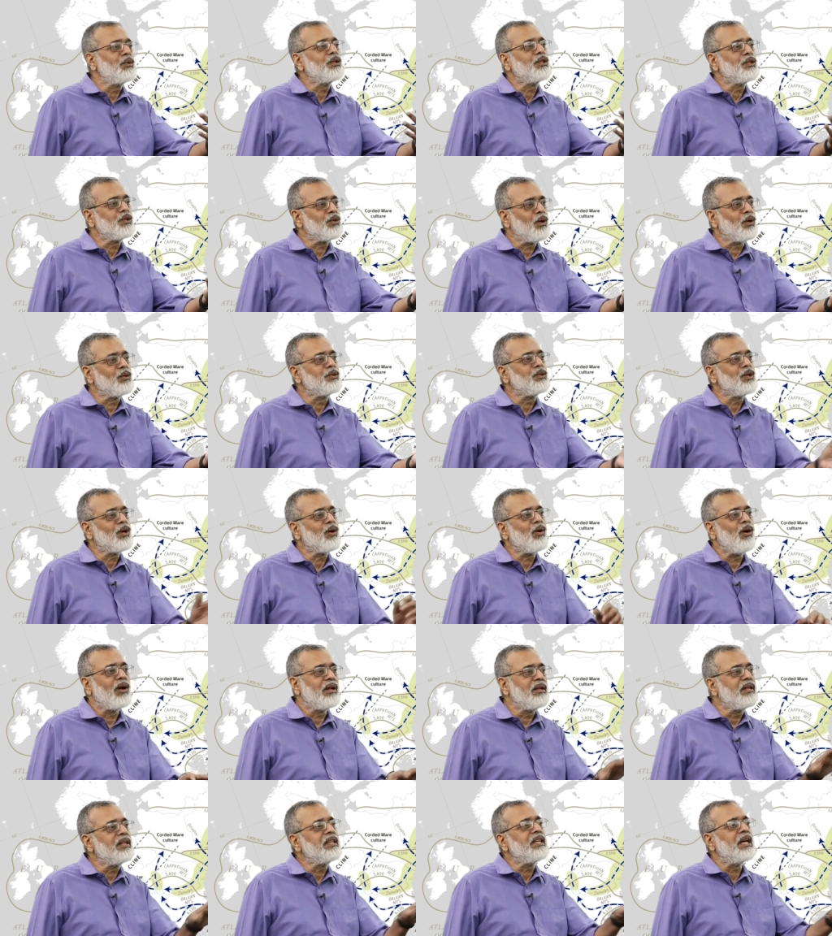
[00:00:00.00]
which is also
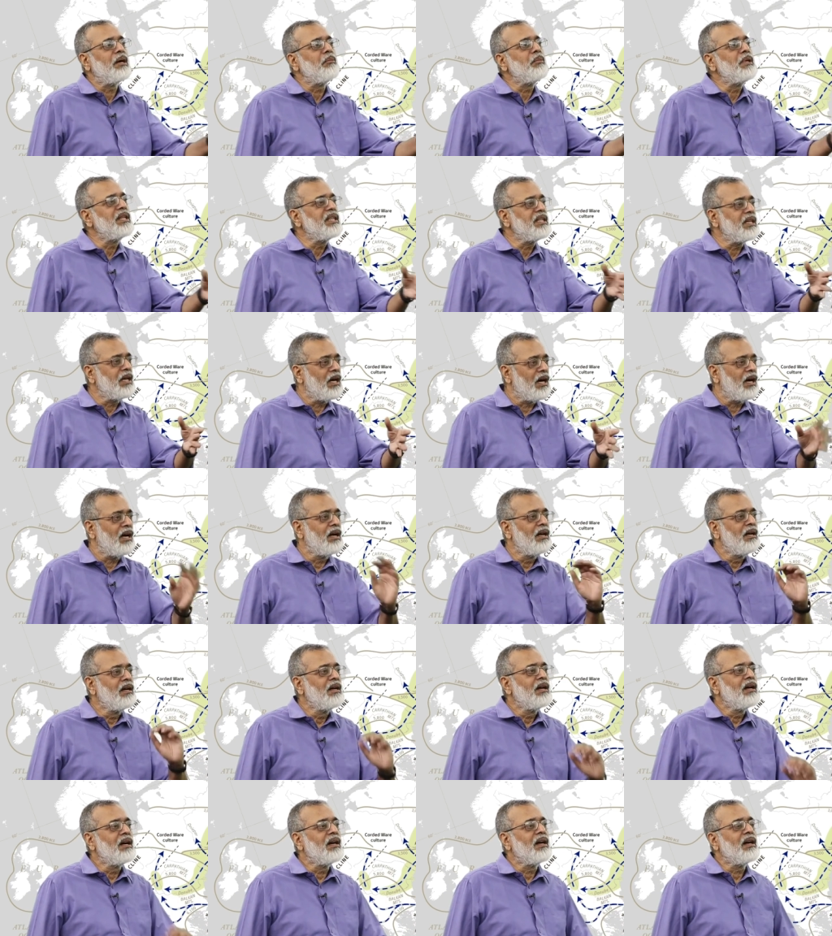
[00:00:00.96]
called the Yamnaya
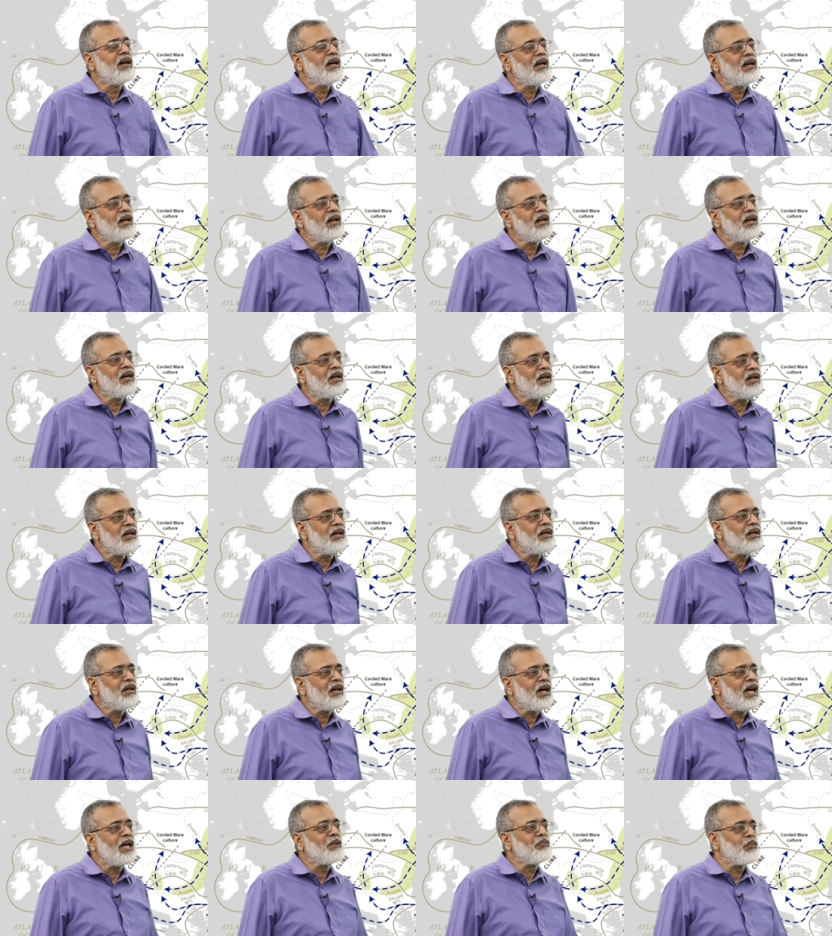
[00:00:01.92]

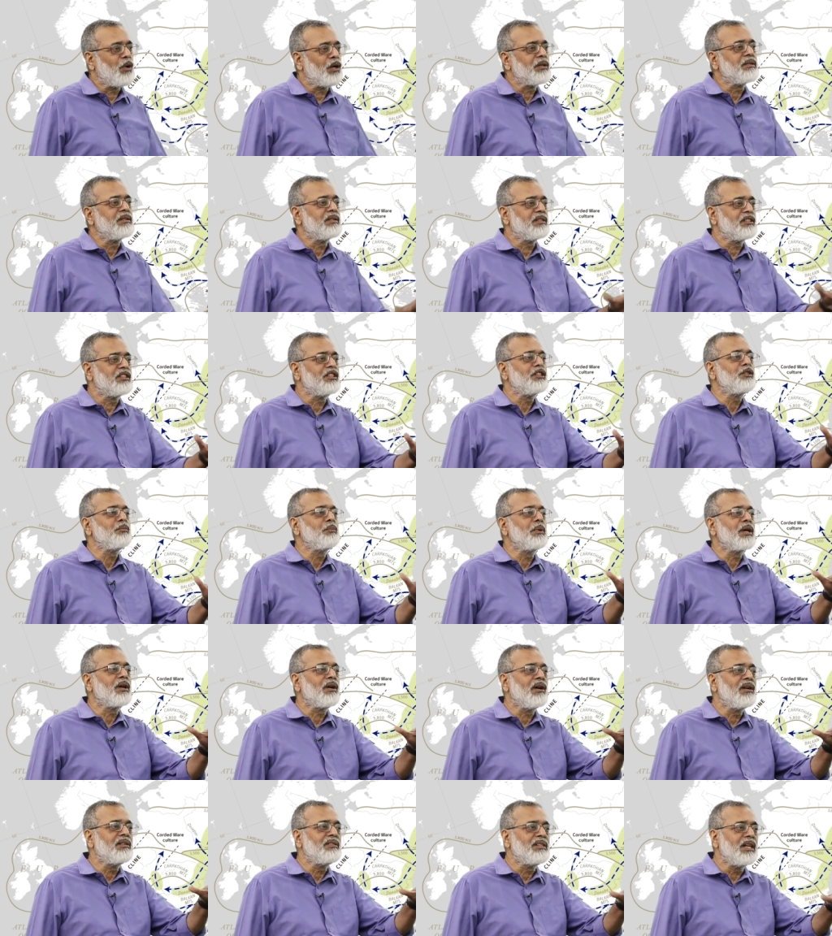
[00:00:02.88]
uh, hypothesis,
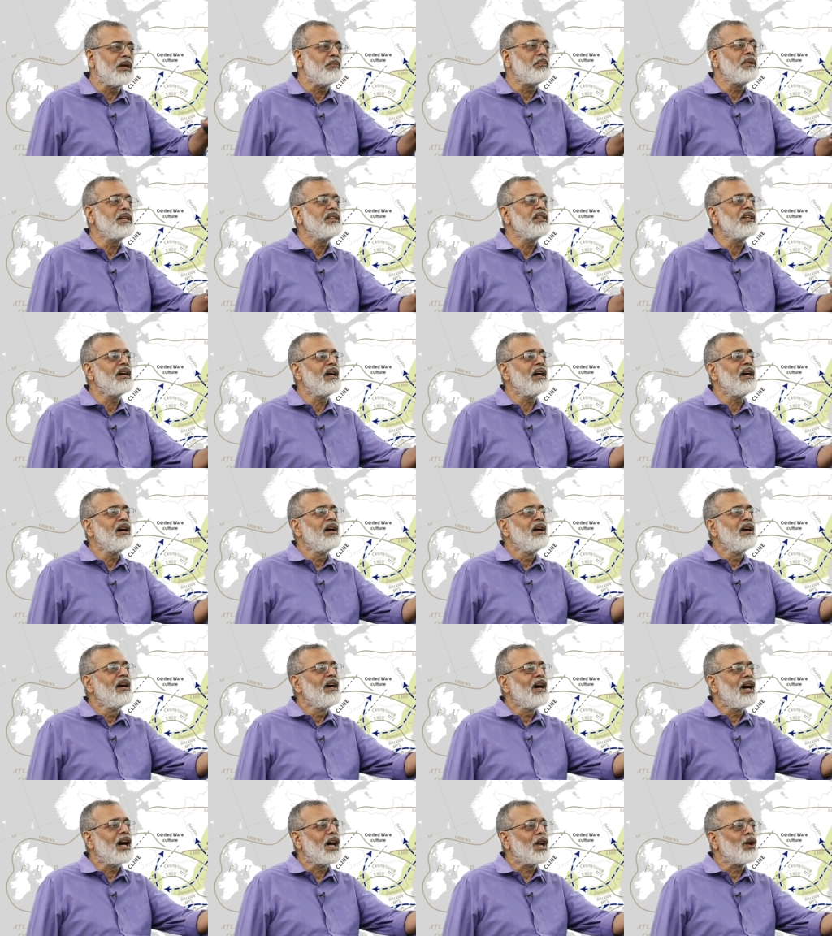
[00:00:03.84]
because Yamnaya
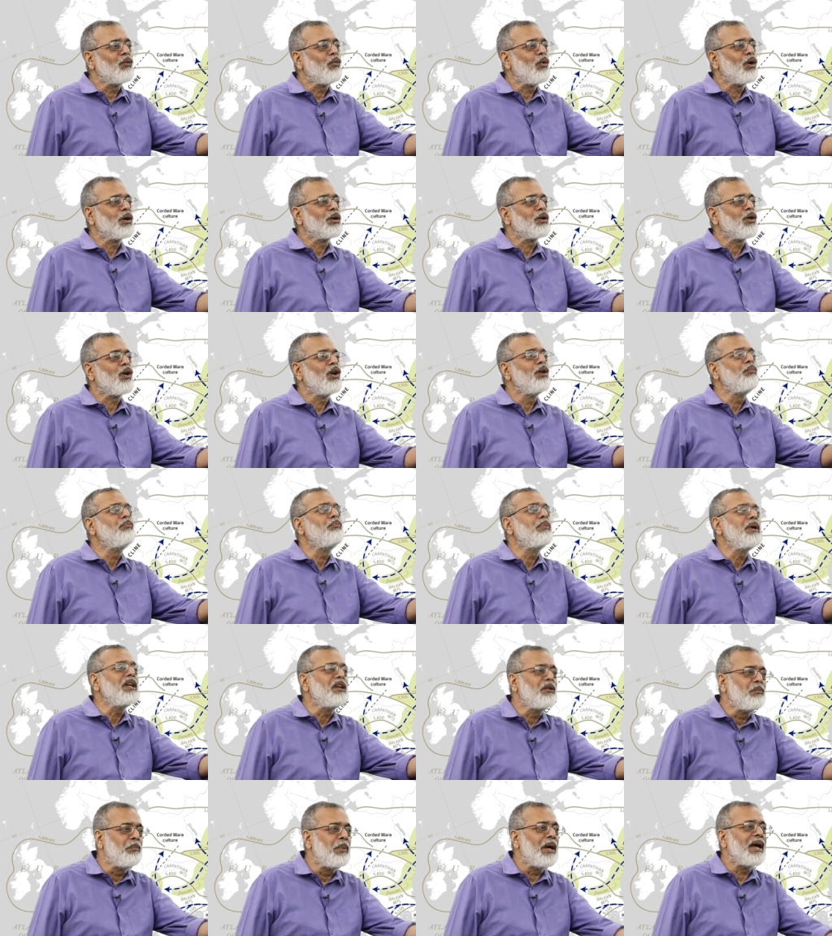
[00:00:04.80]
are what are called
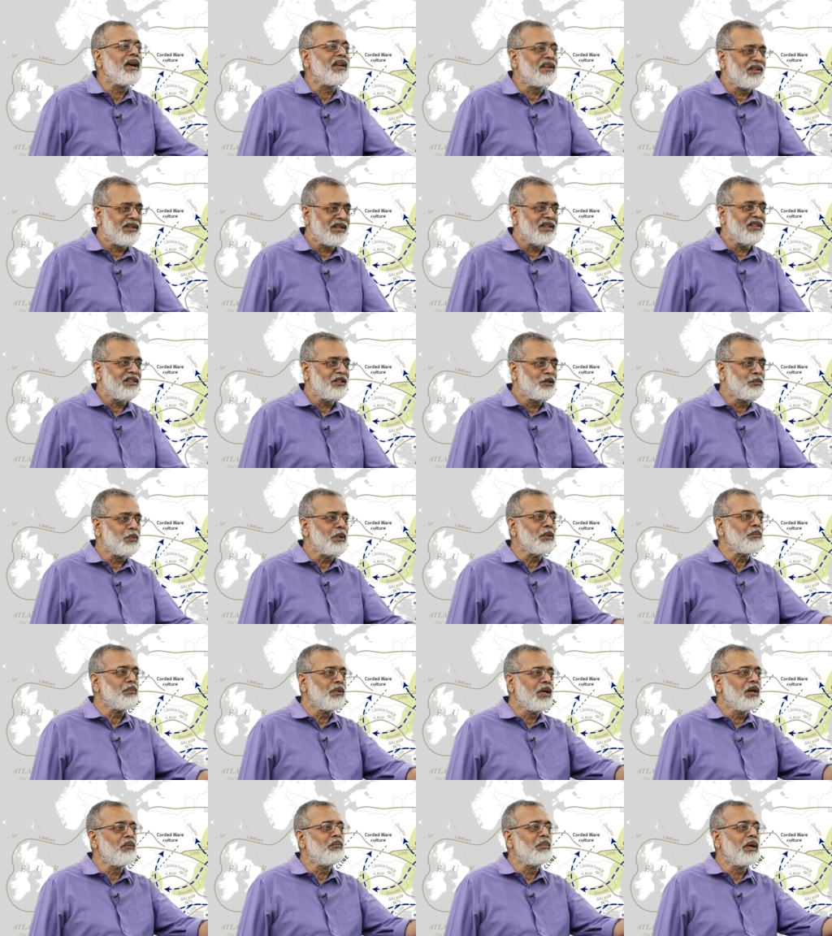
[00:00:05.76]
pit burials.
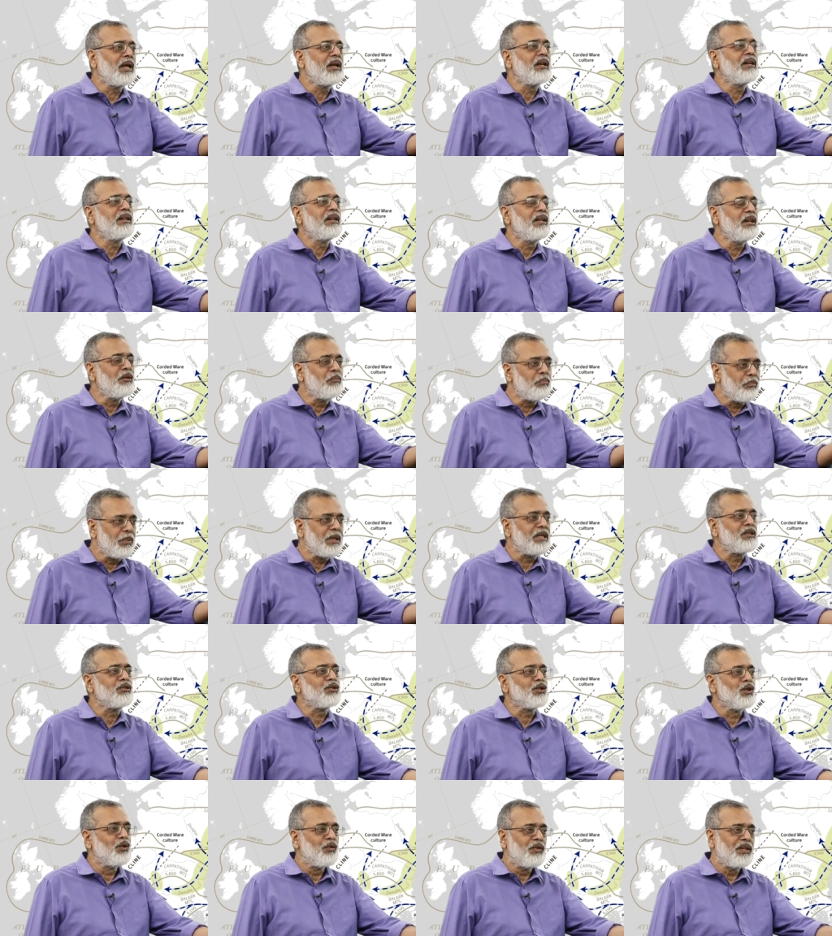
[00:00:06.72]
People are buried in
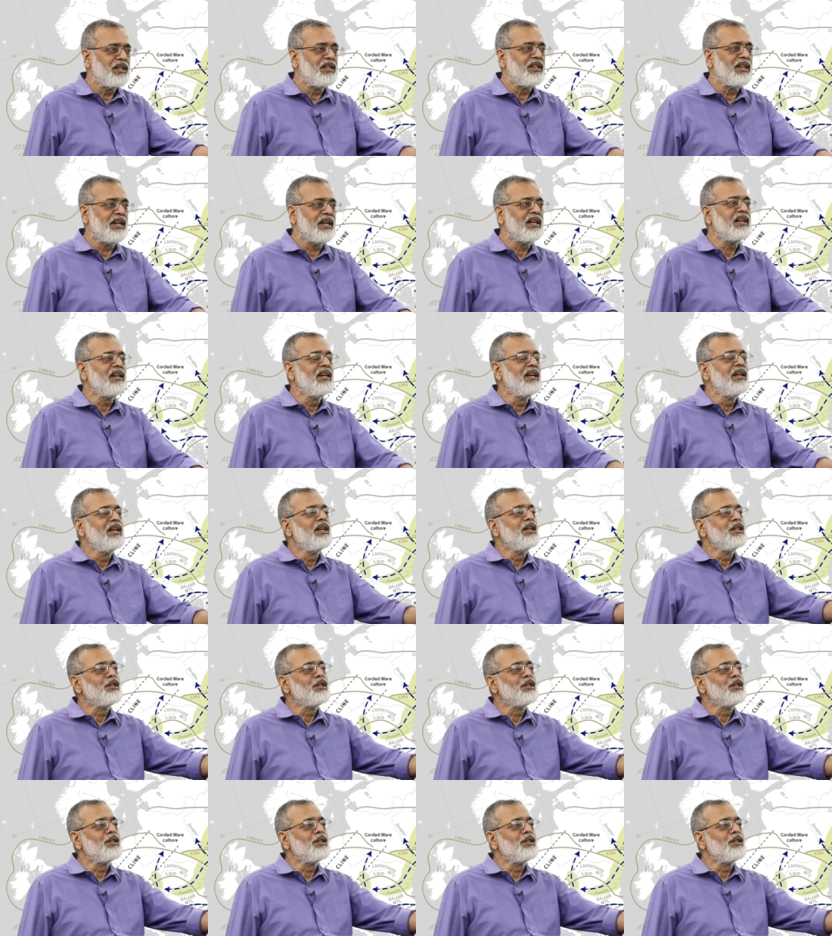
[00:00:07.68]
pits over there.